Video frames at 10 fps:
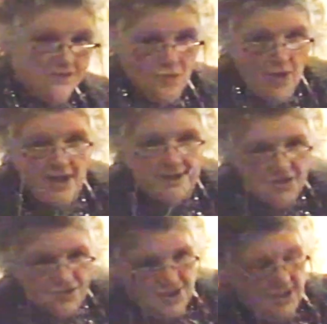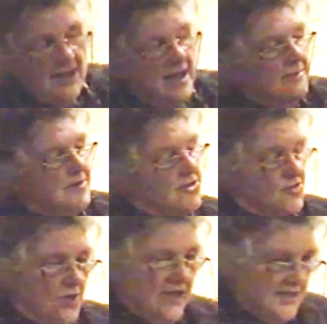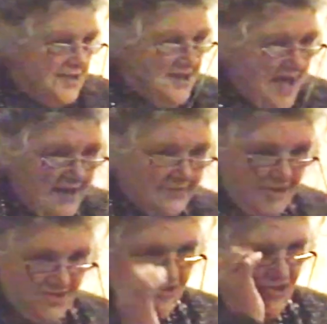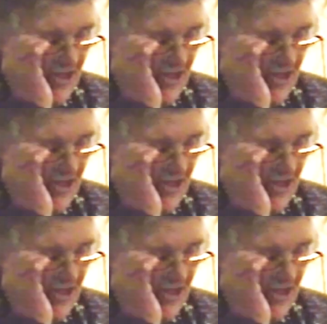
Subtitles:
been quite interesting. Because when I designed this, the